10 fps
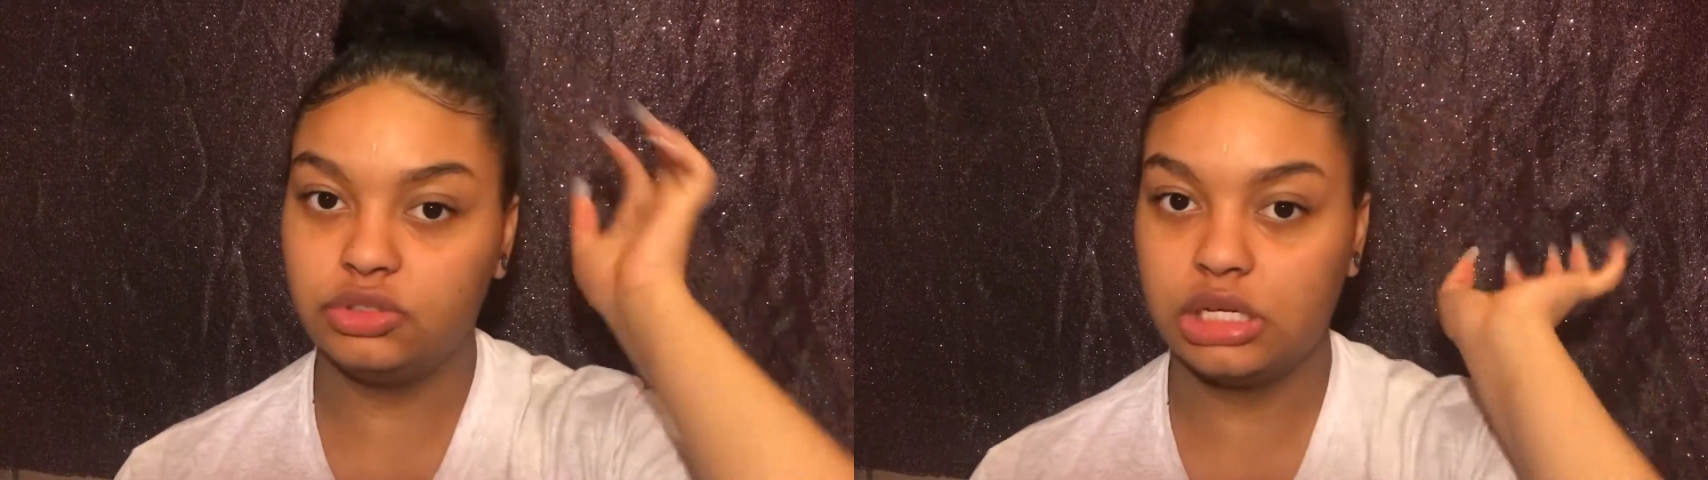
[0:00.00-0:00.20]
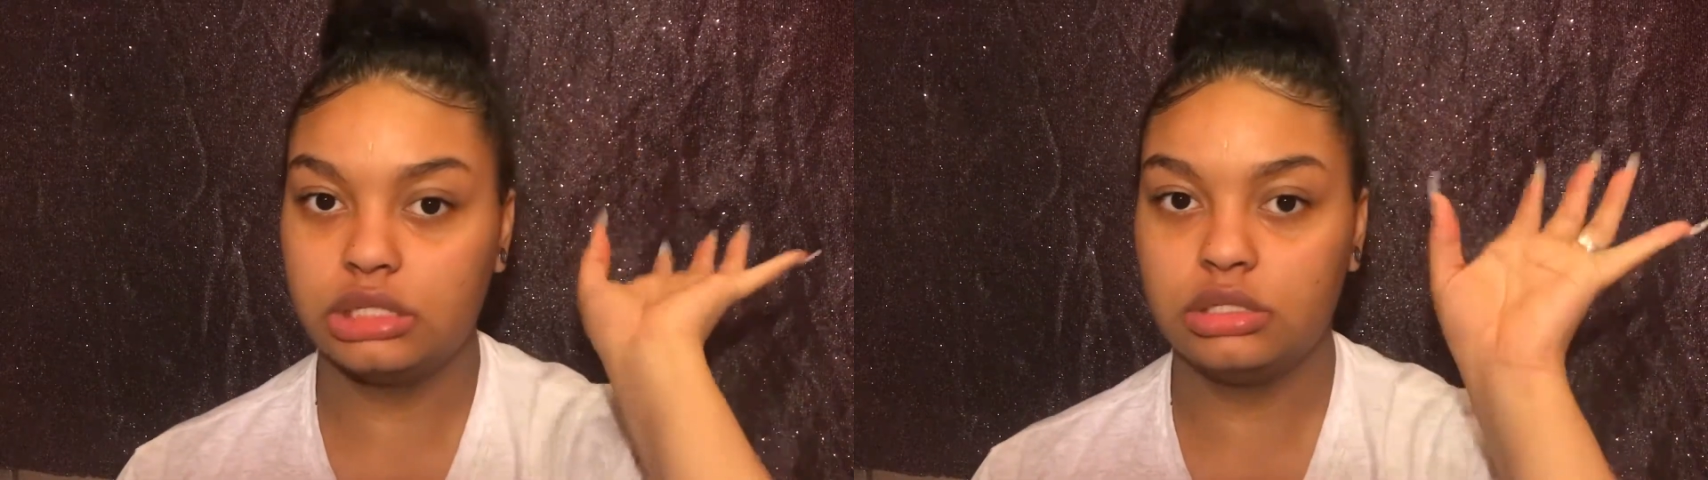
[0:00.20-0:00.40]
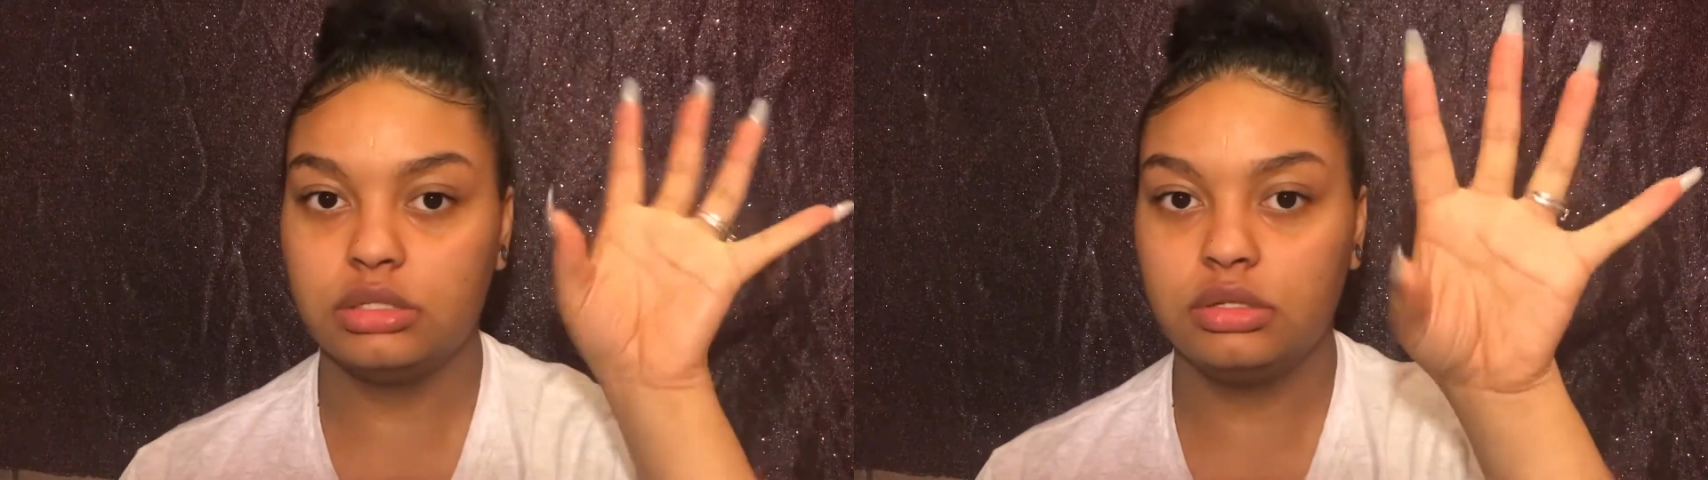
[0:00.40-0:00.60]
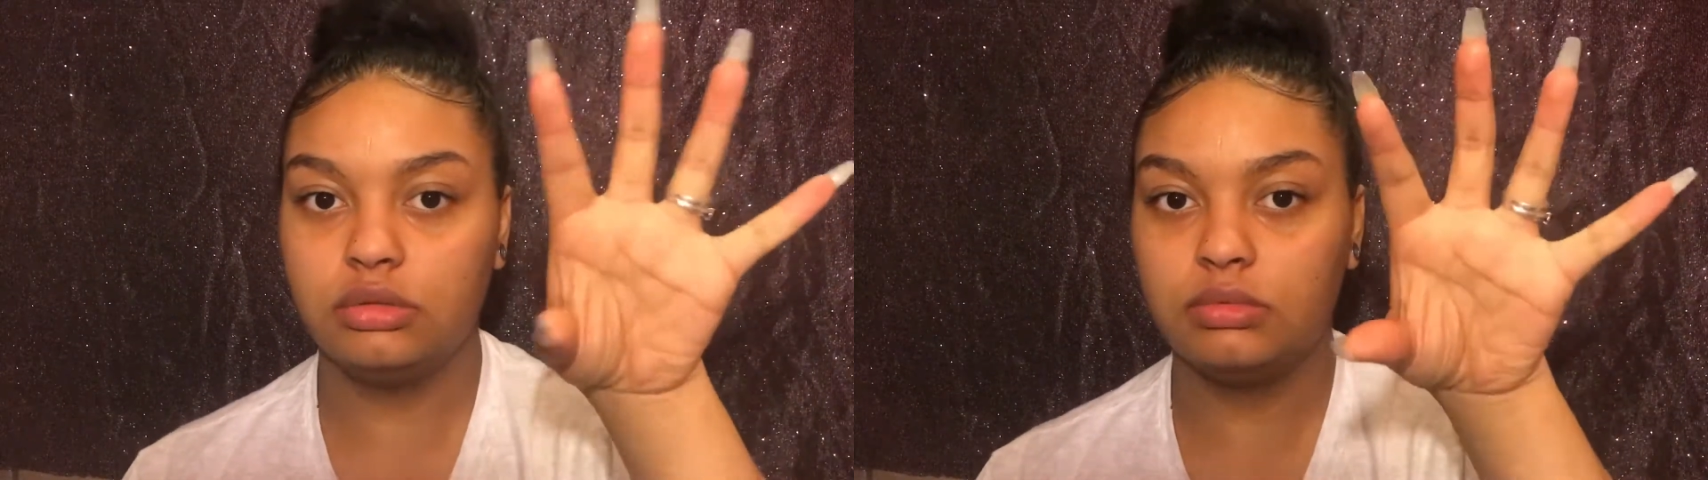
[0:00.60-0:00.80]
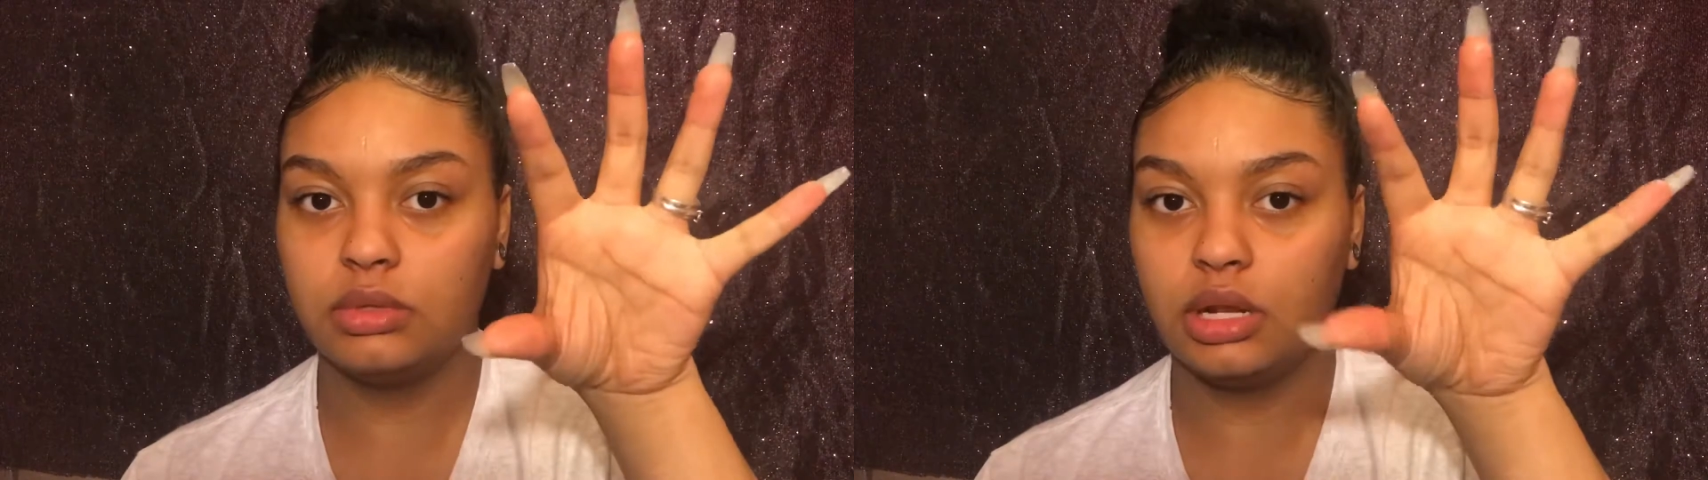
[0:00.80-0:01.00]
just
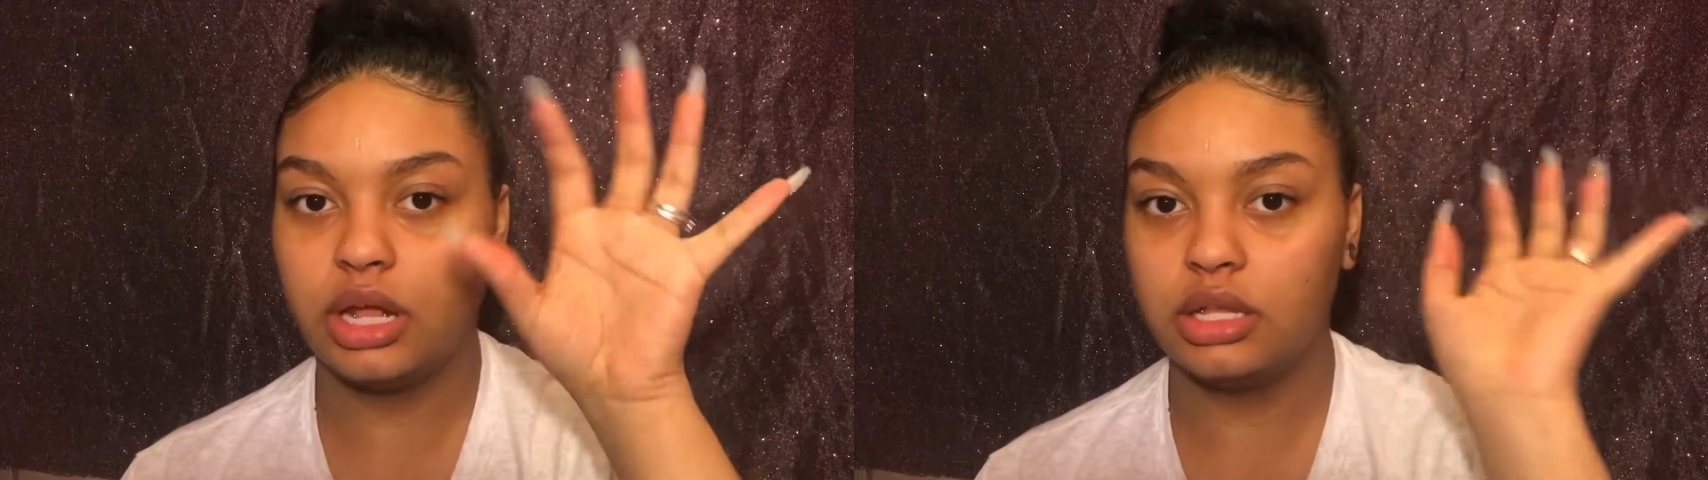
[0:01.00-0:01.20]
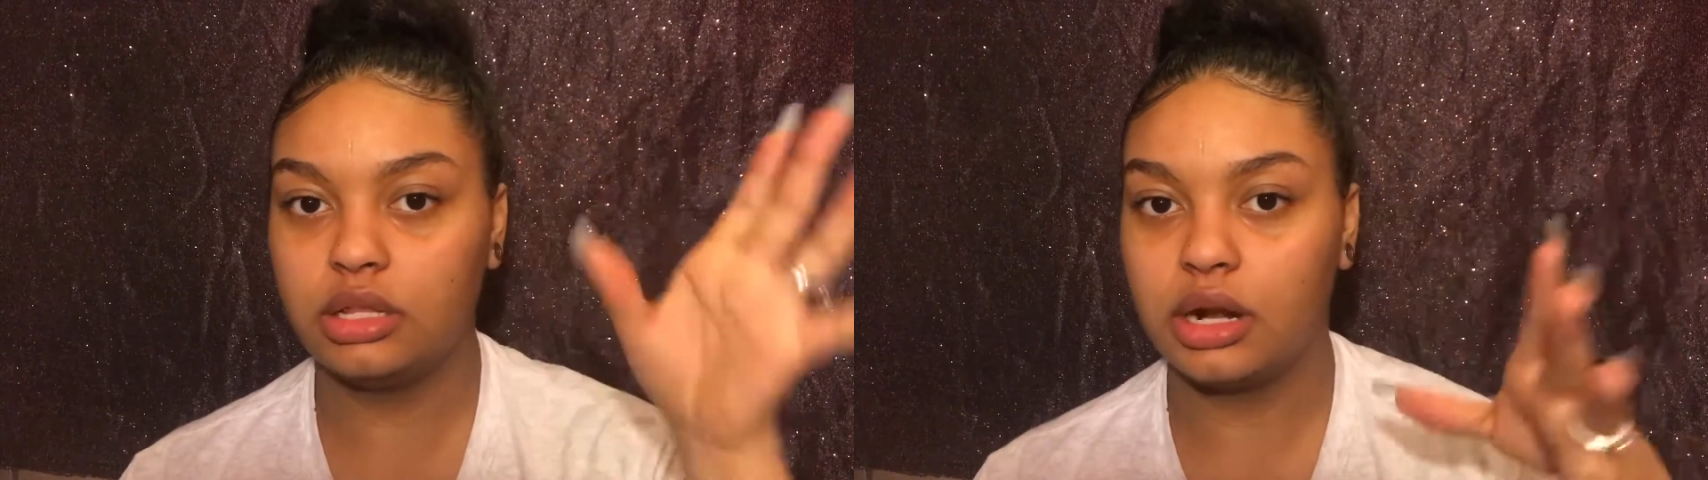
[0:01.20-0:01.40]
the light